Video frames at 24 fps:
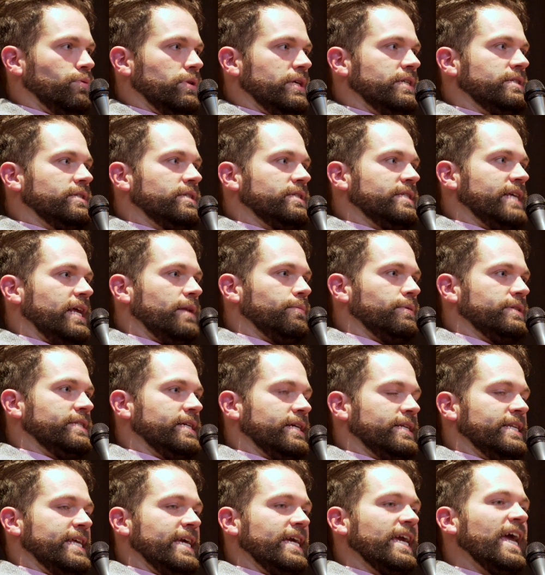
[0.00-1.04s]
really sustainable
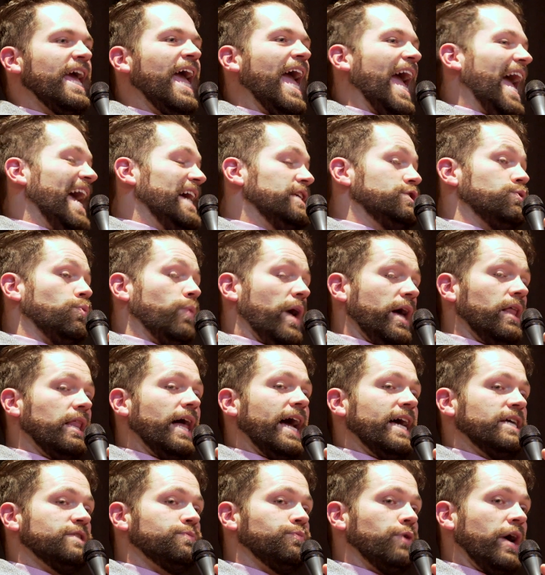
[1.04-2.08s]
technique, as well
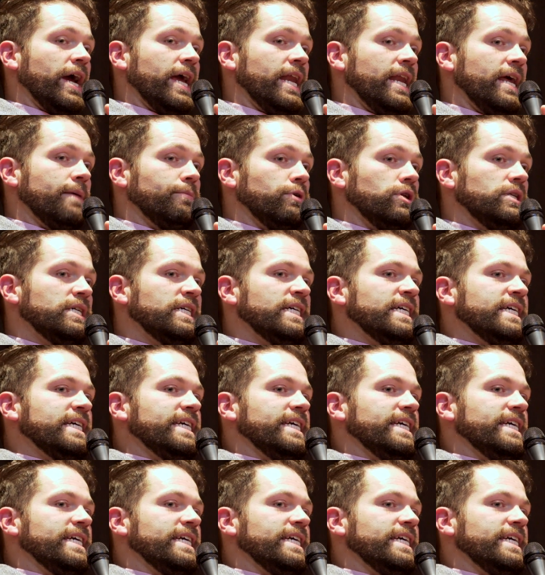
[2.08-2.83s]
as Bryan Hymel.